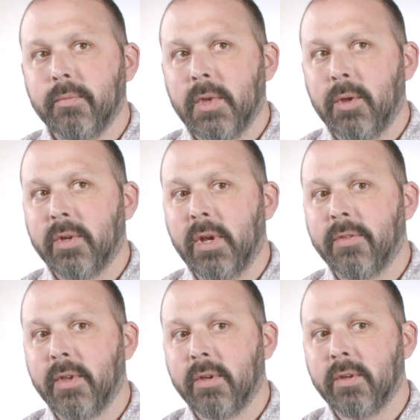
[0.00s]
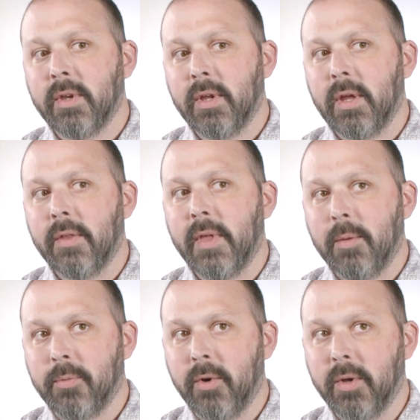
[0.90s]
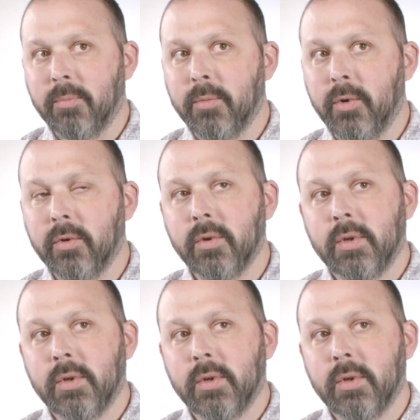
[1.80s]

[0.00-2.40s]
there was anything at that point, but